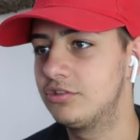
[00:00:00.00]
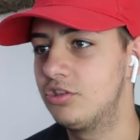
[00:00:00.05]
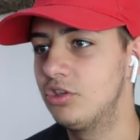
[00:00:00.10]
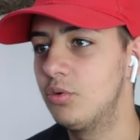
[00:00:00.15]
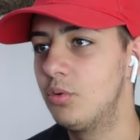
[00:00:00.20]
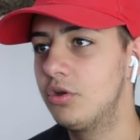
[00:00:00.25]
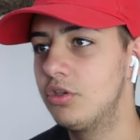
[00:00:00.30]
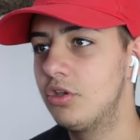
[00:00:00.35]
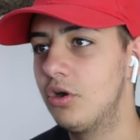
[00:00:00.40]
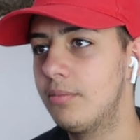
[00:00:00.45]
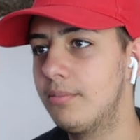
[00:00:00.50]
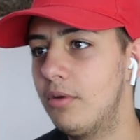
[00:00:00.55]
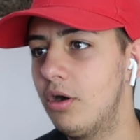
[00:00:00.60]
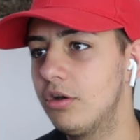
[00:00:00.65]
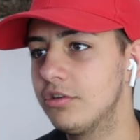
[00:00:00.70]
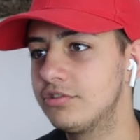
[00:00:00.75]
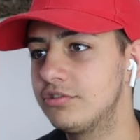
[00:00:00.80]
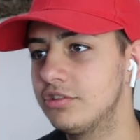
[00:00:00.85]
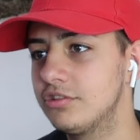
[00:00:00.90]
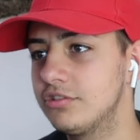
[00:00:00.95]
Do what your
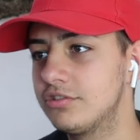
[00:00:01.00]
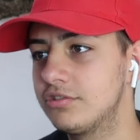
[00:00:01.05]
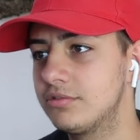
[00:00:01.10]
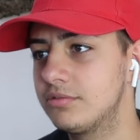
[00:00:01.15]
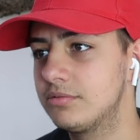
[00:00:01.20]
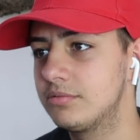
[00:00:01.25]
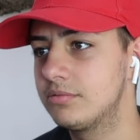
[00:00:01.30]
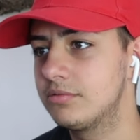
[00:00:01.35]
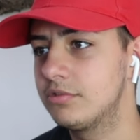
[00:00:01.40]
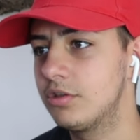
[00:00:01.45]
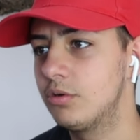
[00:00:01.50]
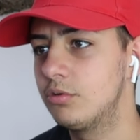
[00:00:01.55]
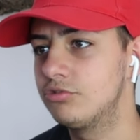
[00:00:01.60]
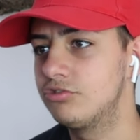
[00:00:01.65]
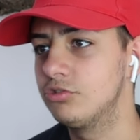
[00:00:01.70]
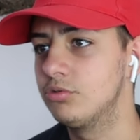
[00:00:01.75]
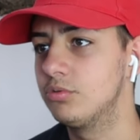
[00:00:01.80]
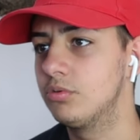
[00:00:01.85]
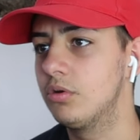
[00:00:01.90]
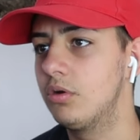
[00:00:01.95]
master's
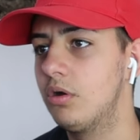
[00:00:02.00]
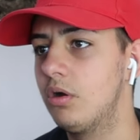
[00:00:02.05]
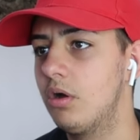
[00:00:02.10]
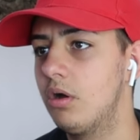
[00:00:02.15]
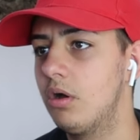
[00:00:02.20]
told you.